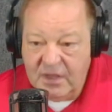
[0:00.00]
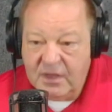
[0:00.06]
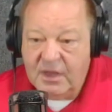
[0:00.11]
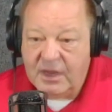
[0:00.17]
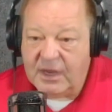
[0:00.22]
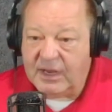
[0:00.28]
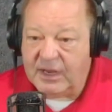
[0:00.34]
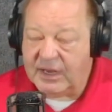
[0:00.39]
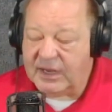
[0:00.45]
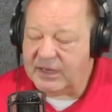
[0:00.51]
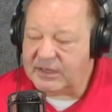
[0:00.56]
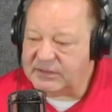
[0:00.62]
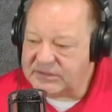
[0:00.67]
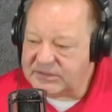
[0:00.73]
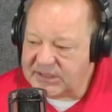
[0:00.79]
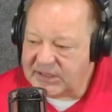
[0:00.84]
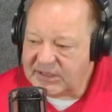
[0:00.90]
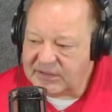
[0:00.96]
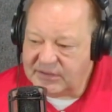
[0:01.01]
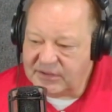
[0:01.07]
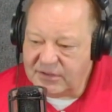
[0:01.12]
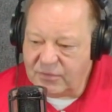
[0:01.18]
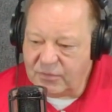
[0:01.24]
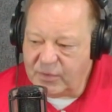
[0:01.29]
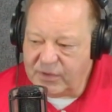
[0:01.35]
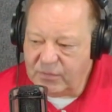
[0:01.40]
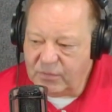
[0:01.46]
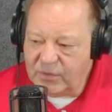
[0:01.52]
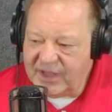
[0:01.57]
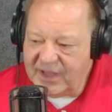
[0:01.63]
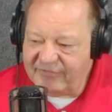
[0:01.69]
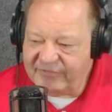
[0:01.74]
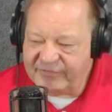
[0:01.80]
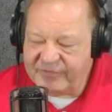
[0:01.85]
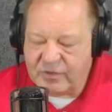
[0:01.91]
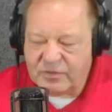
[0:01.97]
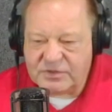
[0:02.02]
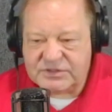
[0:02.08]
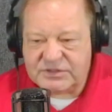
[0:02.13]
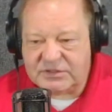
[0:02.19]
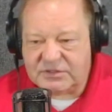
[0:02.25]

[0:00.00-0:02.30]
And we have folks that